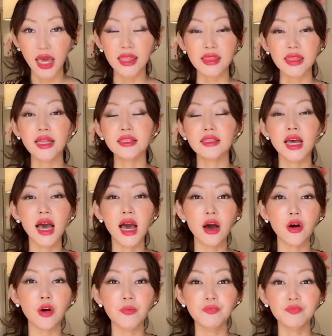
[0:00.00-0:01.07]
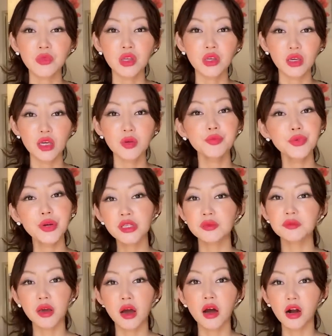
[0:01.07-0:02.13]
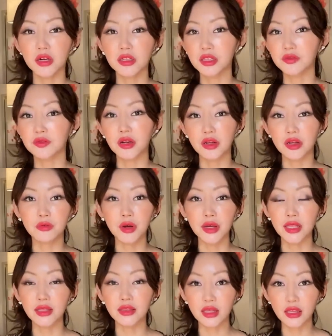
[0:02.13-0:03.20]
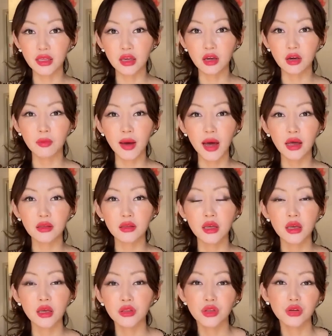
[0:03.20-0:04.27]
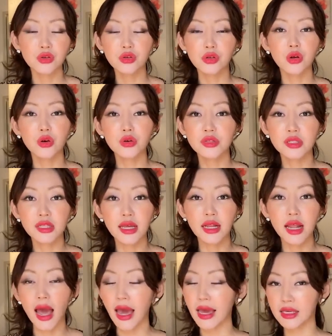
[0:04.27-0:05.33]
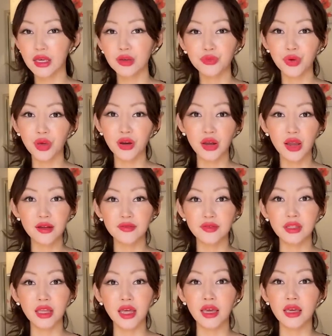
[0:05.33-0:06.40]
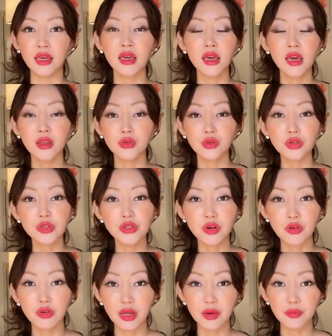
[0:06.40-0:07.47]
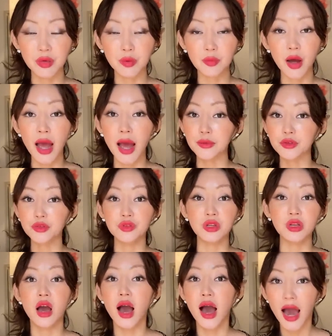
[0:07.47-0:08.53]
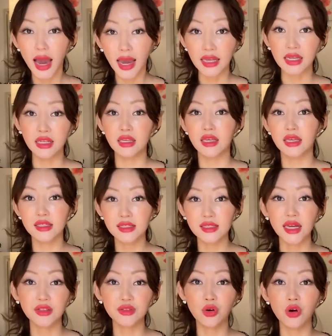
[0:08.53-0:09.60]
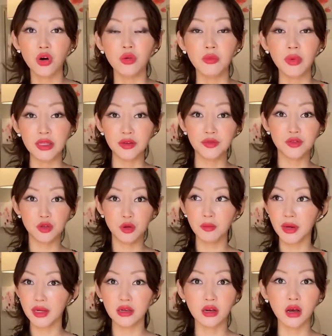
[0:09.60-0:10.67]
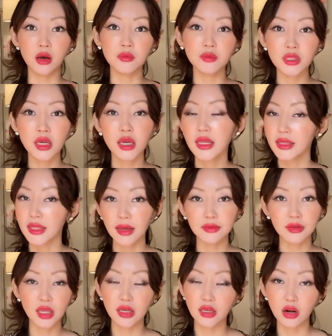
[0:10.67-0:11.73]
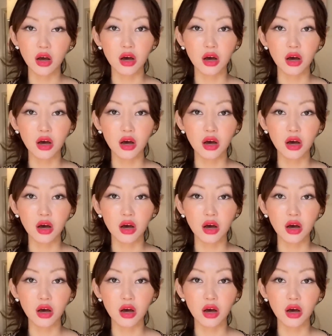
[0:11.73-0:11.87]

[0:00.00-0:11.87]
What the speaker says: And that's how It breaks my heart even like right now thinking about the clothes that I can wear every day. North Korean people have to do it hiding inside the home, and if somebody comes, they have to take it